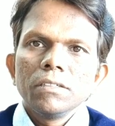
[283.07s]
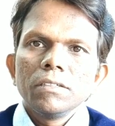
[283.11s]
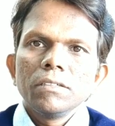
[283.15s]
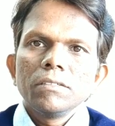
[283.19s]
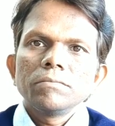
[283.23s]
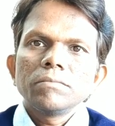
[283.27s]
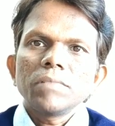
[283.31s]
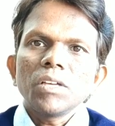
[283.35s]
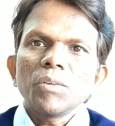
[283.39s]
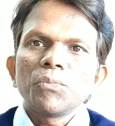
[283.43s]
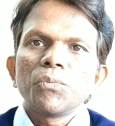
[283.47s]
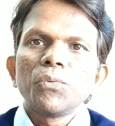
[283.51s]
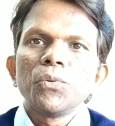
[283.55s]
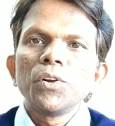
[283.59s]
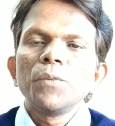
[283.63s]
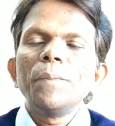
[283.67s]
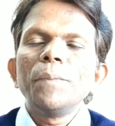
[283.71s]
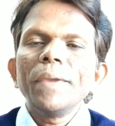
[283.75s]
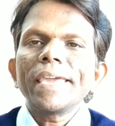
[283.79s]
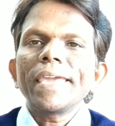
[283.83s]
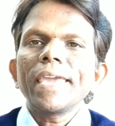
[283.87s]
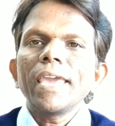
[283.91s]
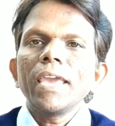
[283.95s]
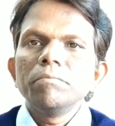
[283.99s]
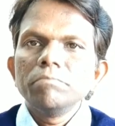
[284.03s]
the food
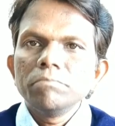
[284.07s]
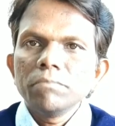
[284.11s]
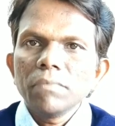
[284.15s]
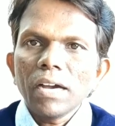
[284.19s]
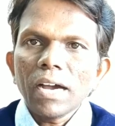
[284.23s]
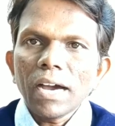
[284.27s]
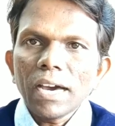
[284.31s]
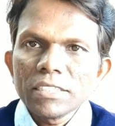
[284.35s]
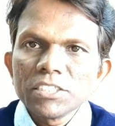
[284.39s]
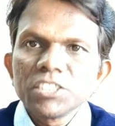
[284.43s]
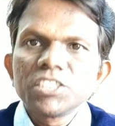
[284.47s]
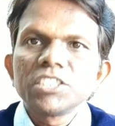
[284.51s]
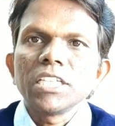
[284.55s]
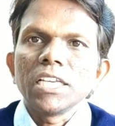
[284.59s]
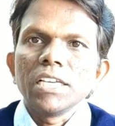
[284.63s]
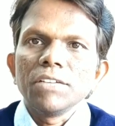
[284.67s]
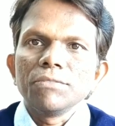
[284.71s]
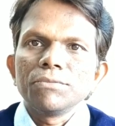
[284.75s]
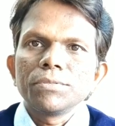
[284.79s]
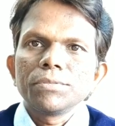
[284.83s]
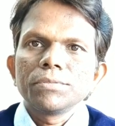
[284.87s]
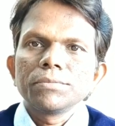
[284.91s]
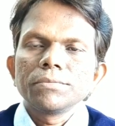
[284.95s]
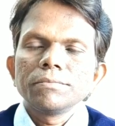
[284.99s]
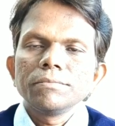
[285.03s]
became
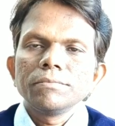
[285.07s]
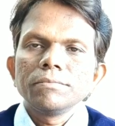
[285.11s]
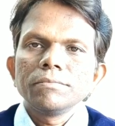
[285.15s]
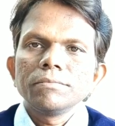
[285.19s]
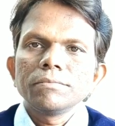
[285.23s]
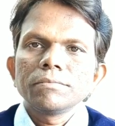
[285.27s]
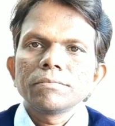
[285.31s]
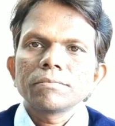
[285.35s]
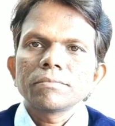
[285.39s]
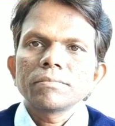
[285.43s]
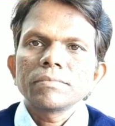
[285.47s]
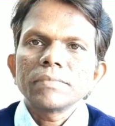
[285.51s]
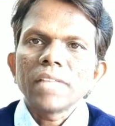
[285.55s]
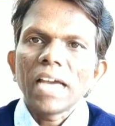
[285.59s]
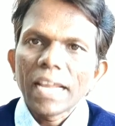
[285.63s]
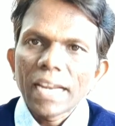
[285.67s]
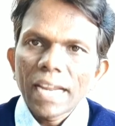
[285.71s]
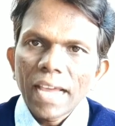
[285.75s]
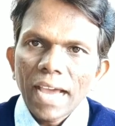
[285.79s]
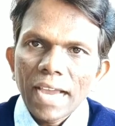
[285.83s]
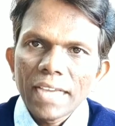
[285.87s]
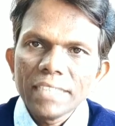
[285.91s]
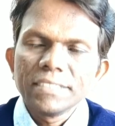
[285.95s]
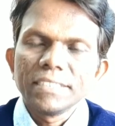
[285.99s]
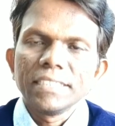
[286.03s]
unsafe,
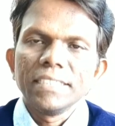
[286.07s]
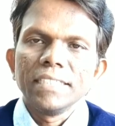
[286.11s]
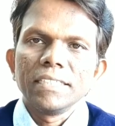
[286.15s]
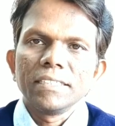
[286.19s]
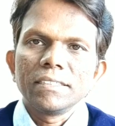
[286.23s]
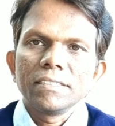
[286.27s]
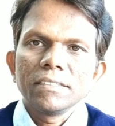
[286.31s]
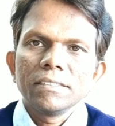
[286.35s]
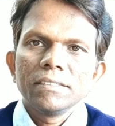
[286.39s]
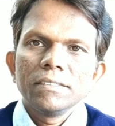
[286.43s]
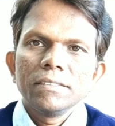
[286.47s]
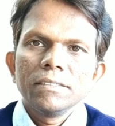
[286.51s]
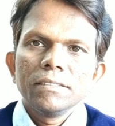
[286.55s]
unhygienic,